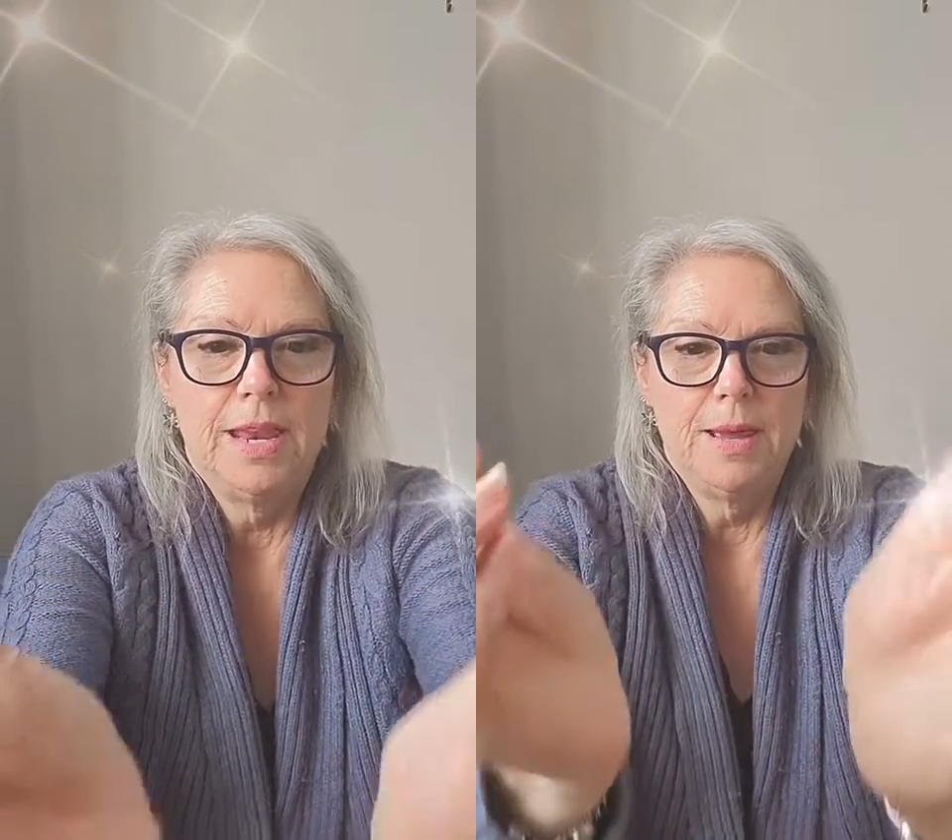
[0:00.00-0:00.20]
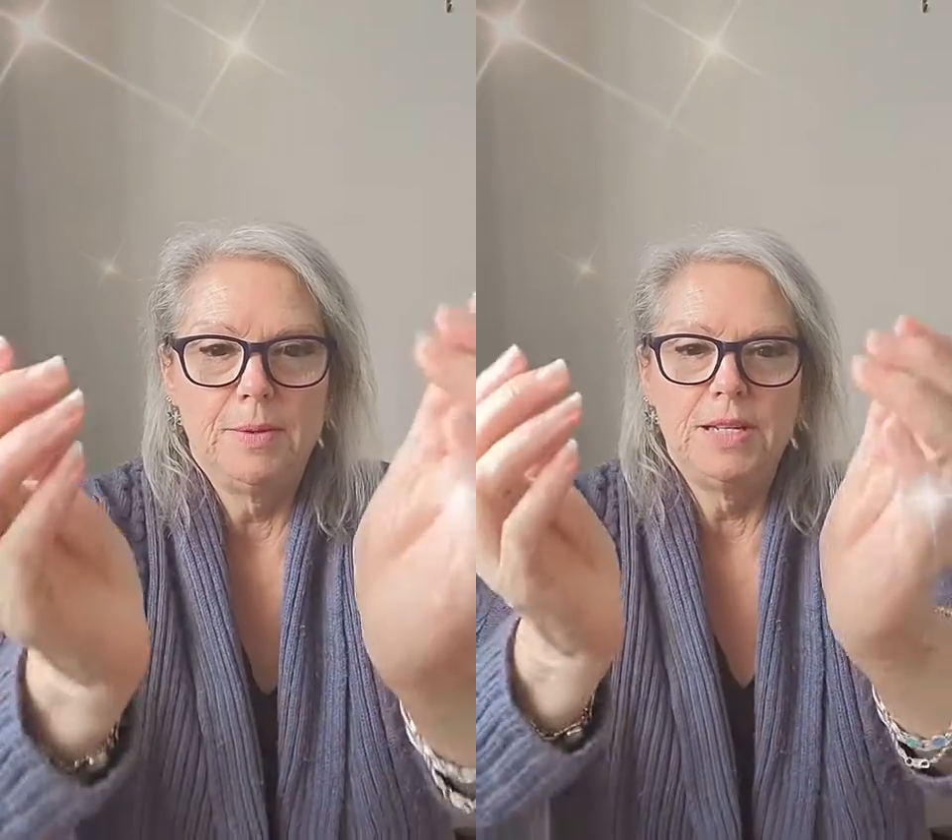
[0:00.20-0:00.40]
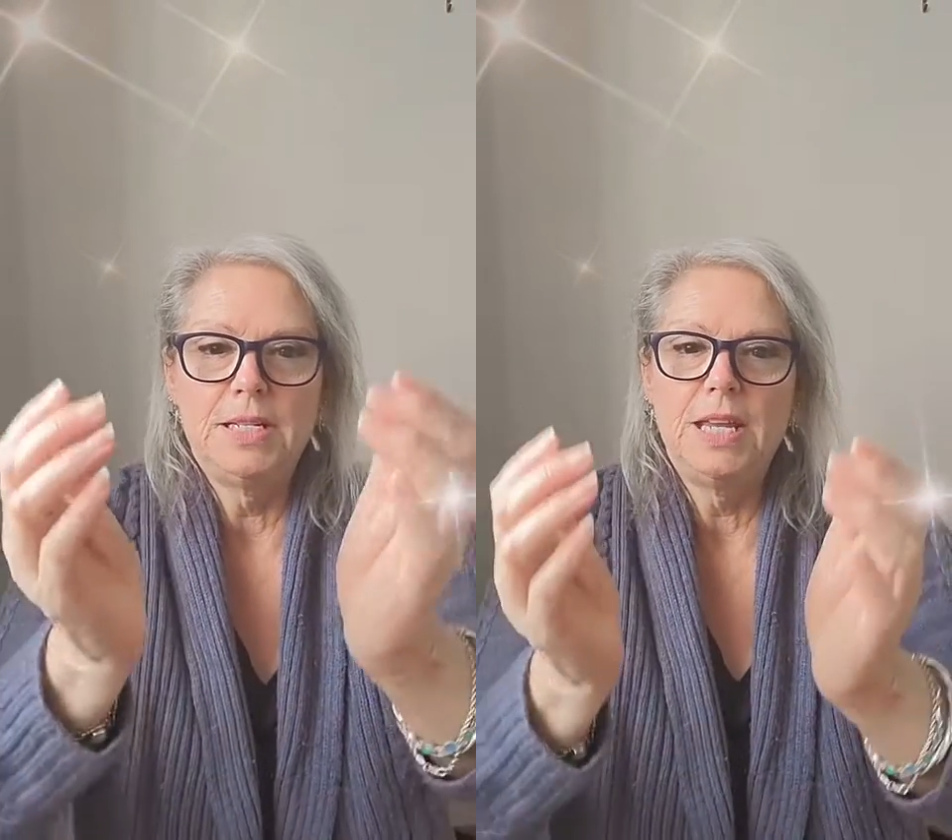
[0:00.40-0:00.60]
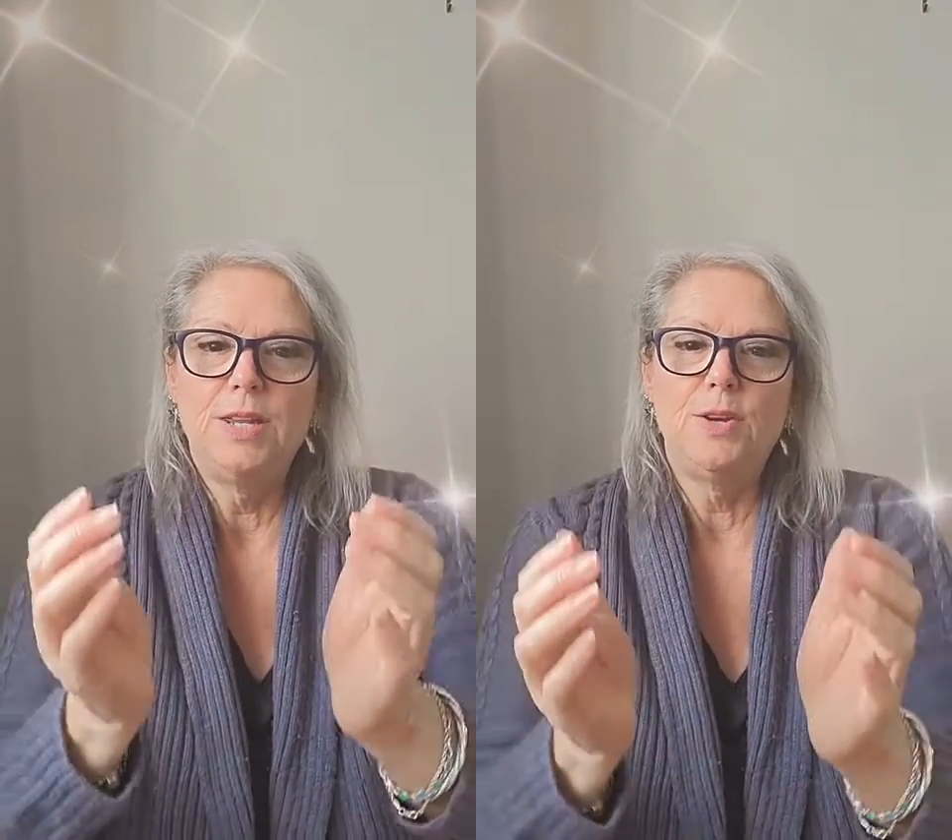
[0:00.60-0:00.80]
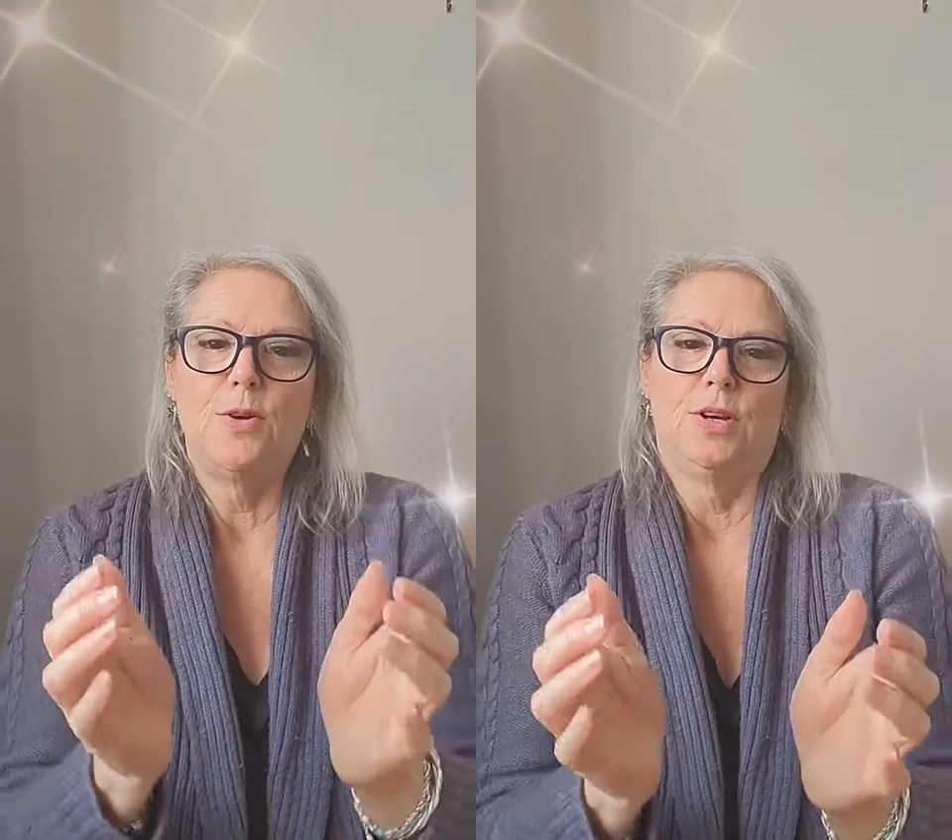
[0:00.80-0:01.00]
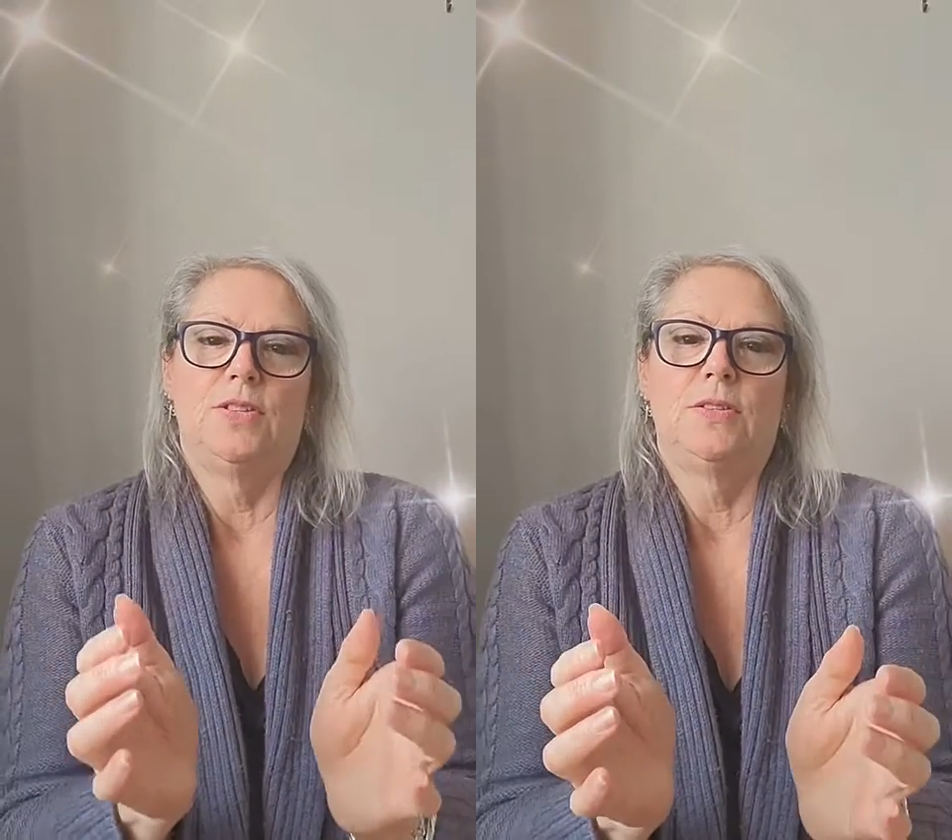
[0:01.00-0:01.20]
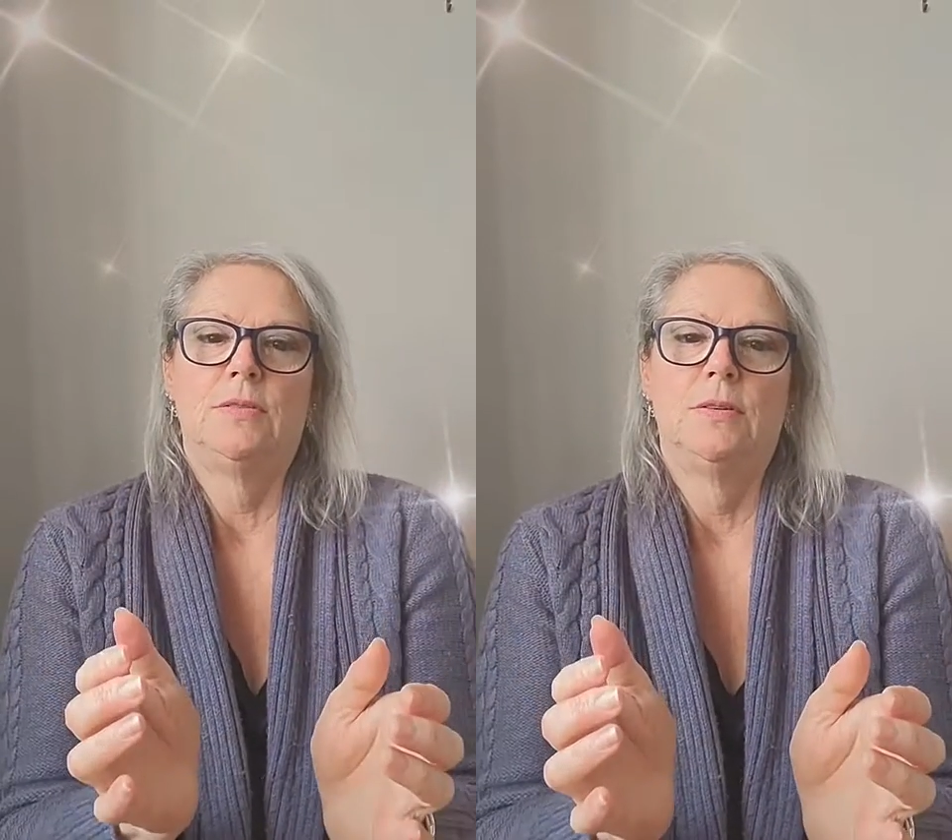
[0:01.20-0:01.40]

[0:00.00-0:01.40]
I'm going to take yours.